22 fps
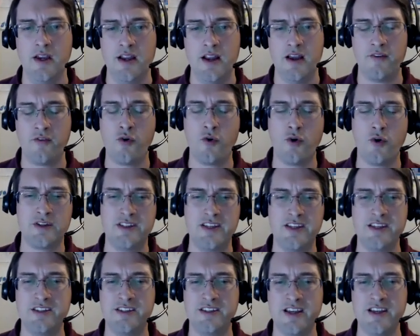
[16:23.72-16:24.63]
Now, of course,
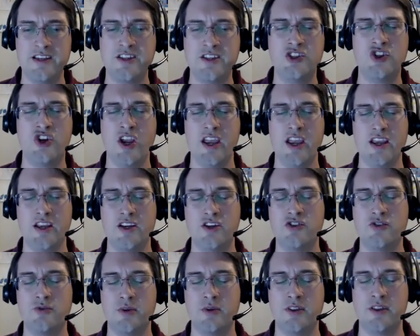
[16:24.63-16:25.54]
this has
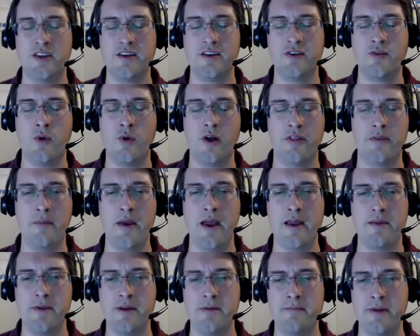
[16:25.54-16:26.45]
changed with the 12th
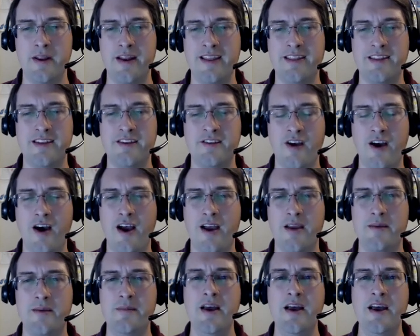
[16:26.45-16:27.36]
Amendment, but at the
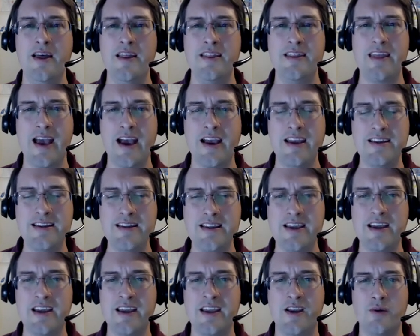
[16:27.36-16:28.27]
time, the
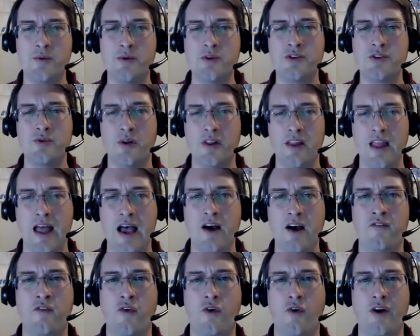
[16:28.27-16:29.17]
idea here was to
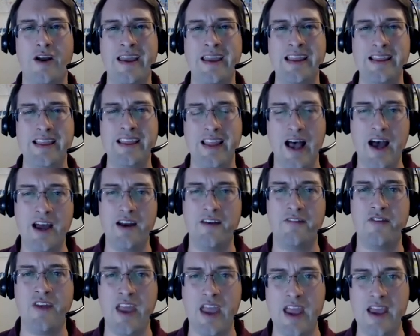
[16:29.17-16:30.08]
allow for a lot
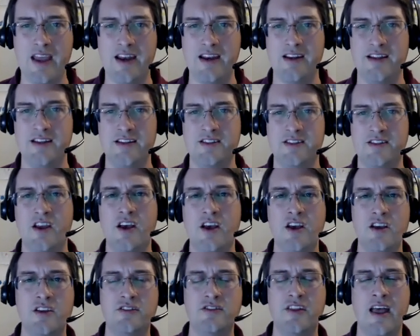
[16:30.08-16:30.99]
of candidates
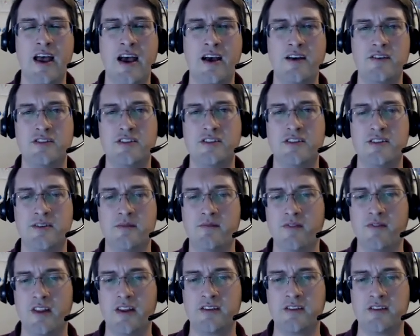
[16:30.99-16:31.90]
so the House had some
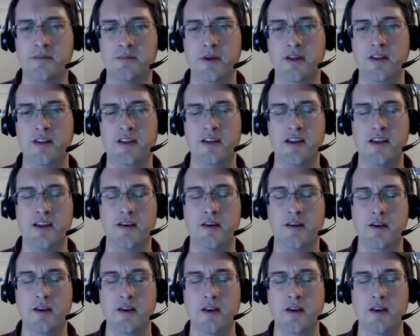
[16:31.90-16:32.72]
flexibility.